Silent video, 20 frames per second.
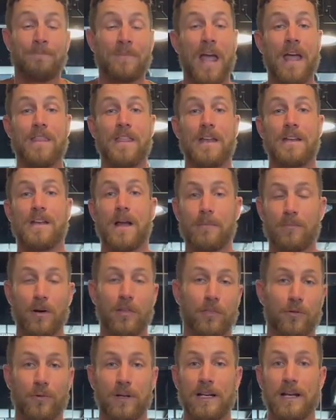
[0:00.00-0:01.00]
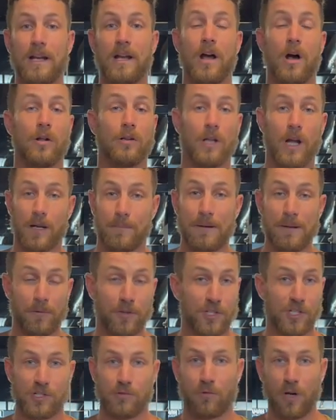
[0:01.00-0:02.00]
And then number three, a lot of people
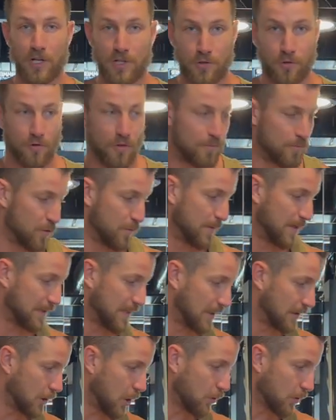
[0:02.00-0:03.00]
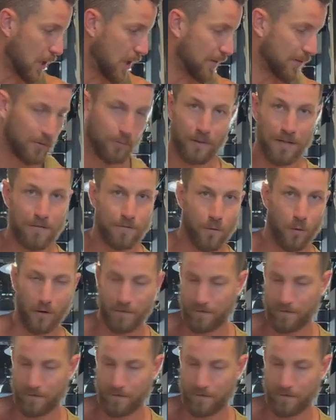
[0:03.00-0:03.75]
just rush through the movement. They load on 3, 4,